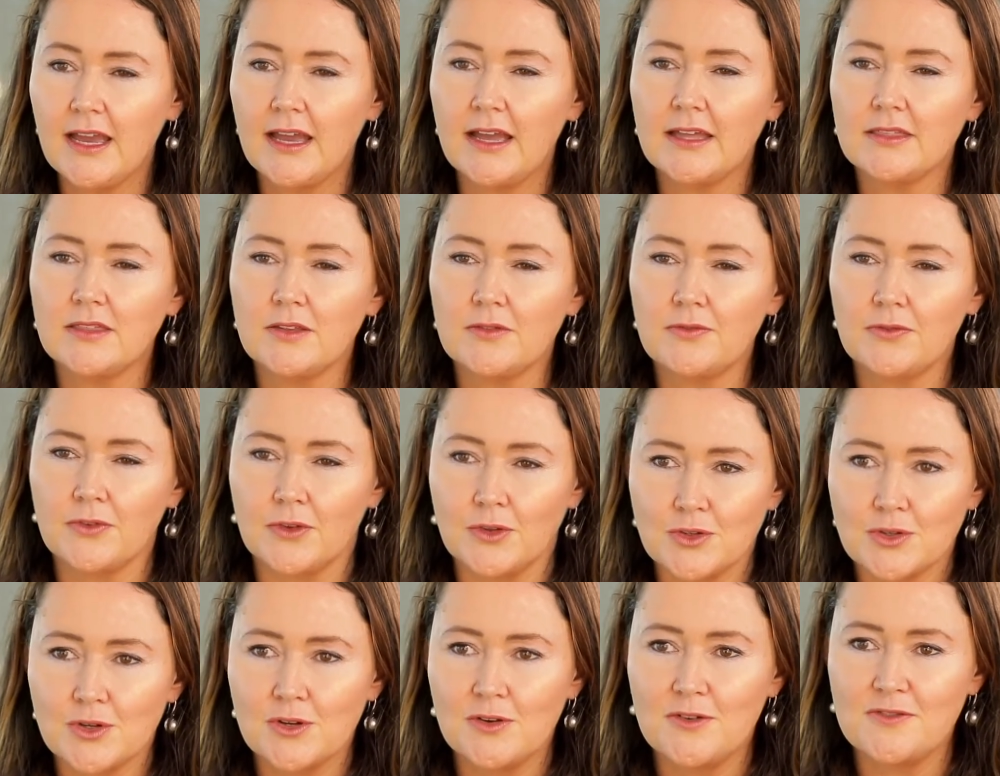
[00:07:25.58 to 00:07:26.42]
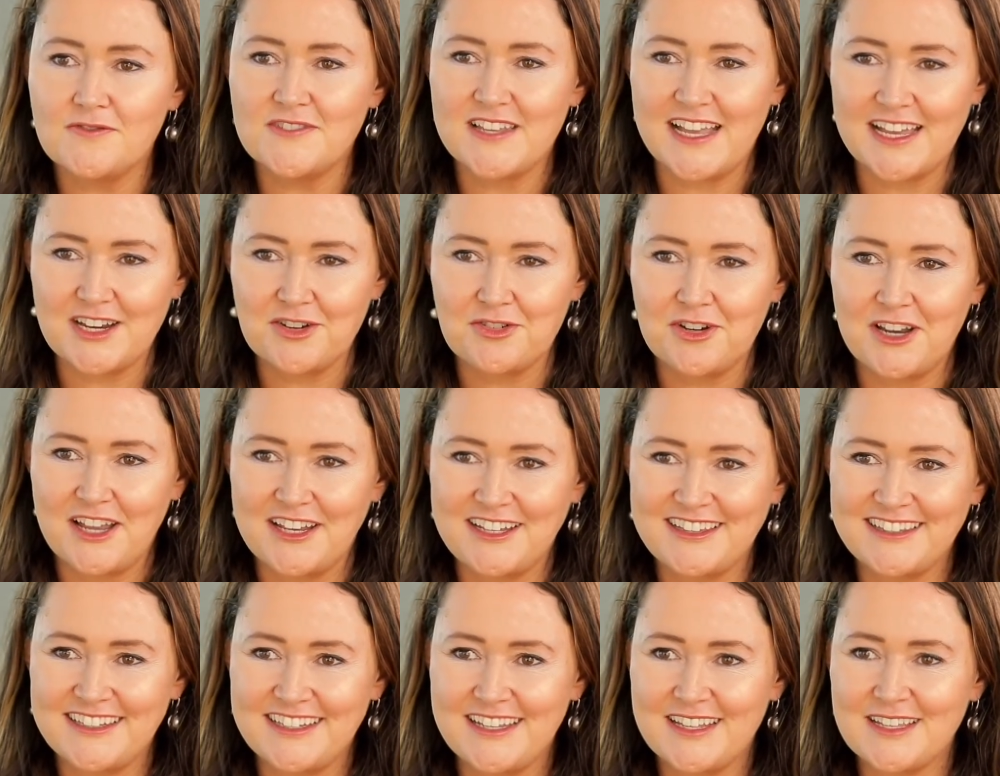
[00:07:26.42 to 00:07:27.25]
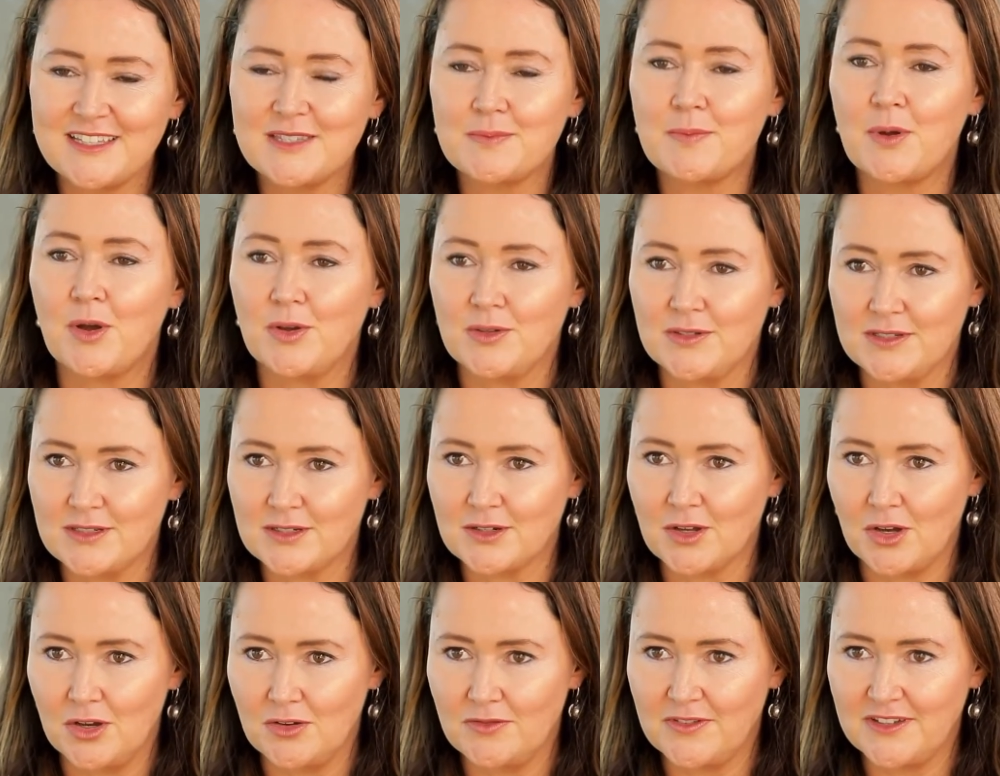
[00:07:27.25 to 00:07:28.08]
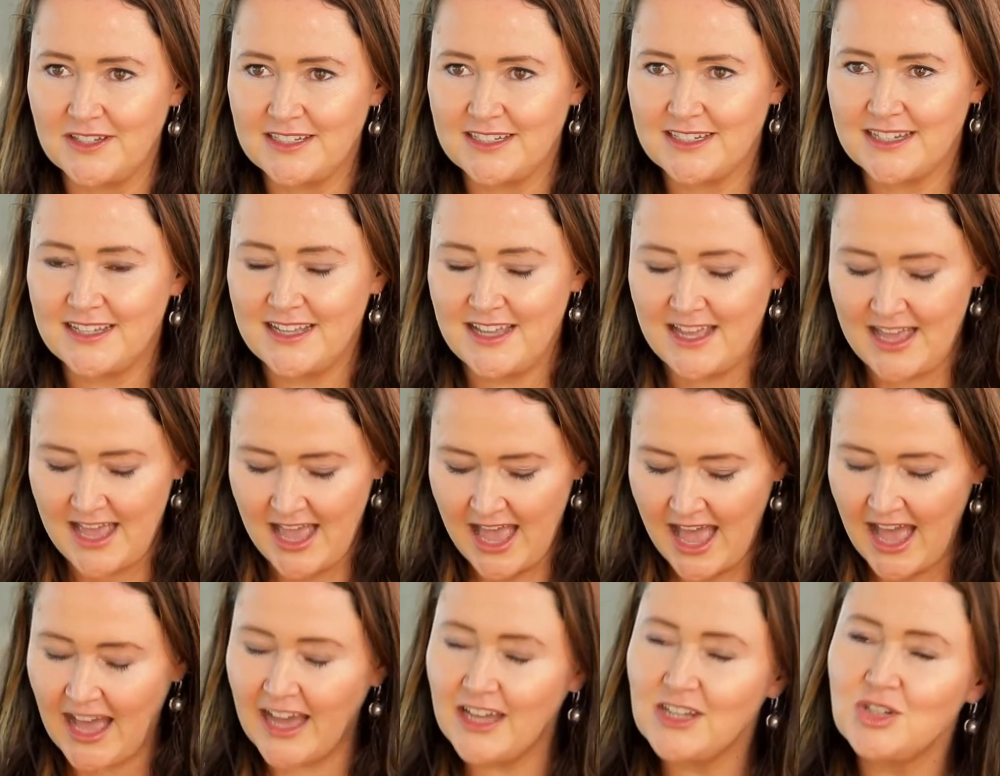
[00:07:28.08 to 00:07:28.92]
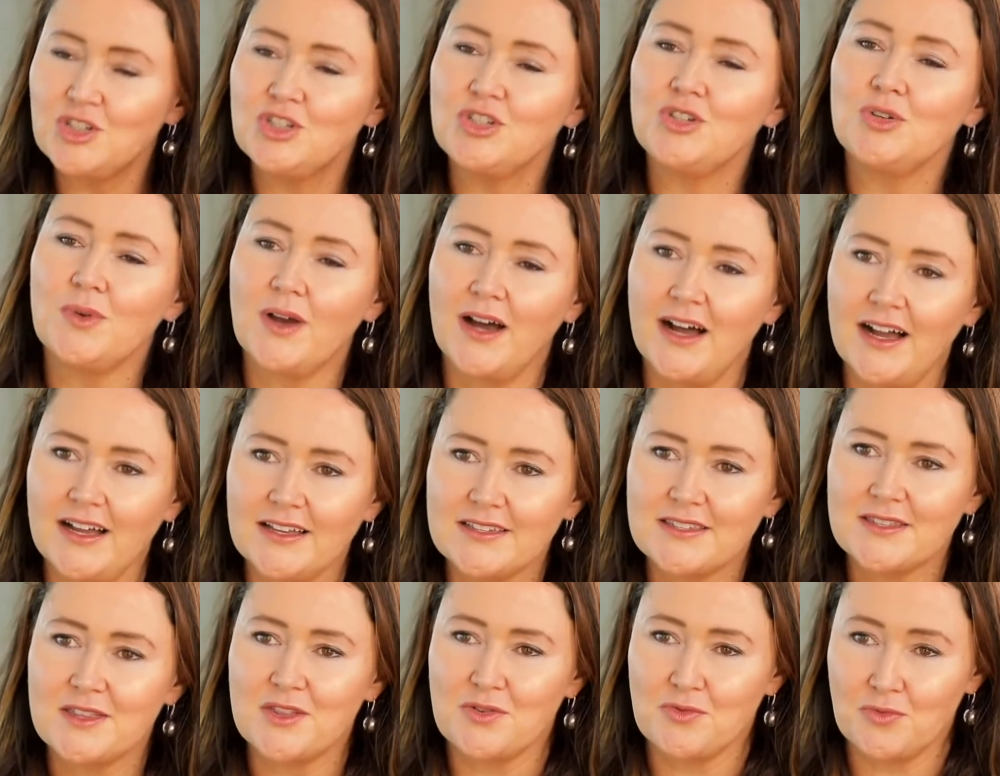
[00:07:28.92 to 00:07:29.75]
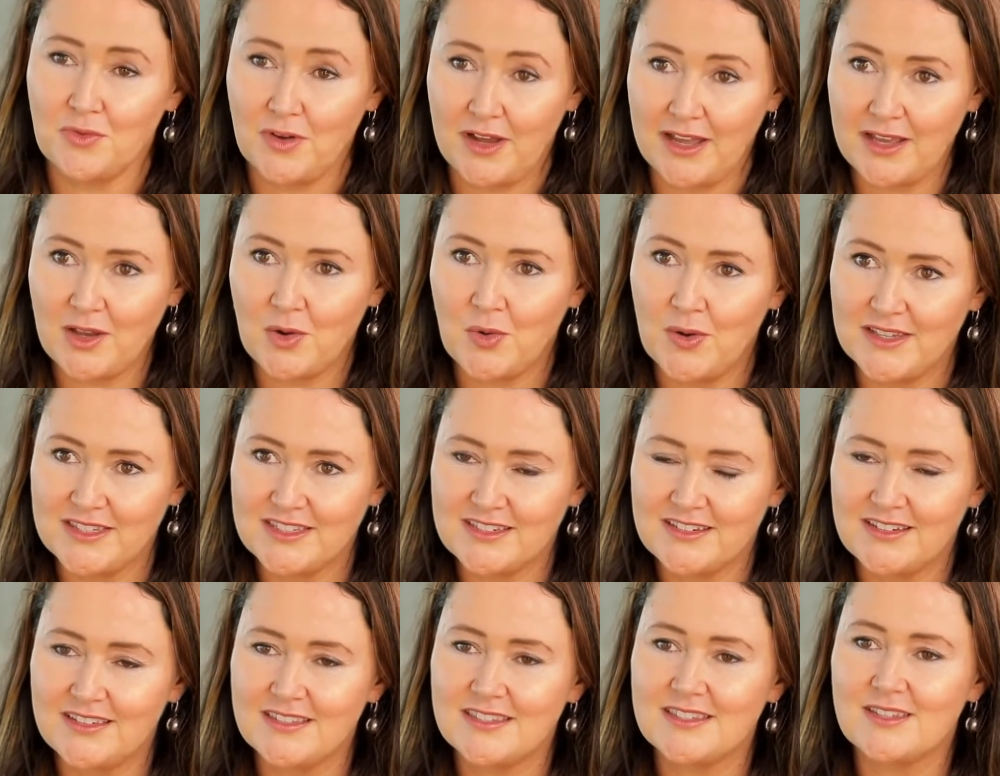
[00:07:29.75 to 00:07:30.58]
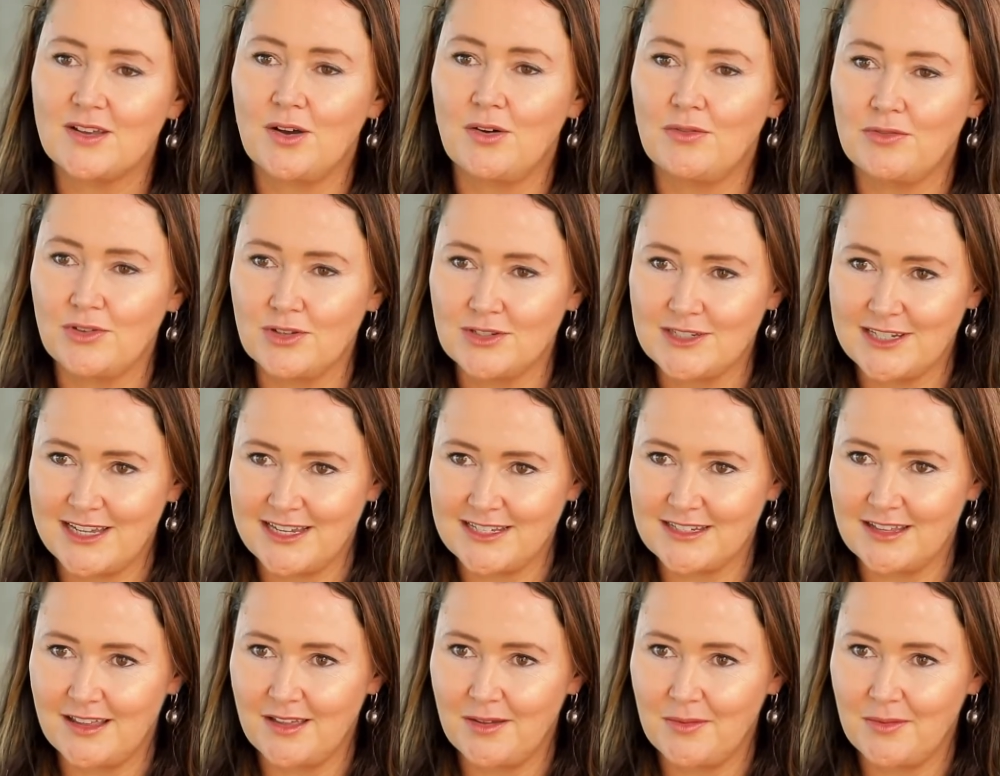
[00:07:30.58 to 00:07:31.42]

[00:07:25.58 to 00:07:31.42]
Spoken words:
at the future of data and analytics post-COVID, how do you ask the right questions of your data?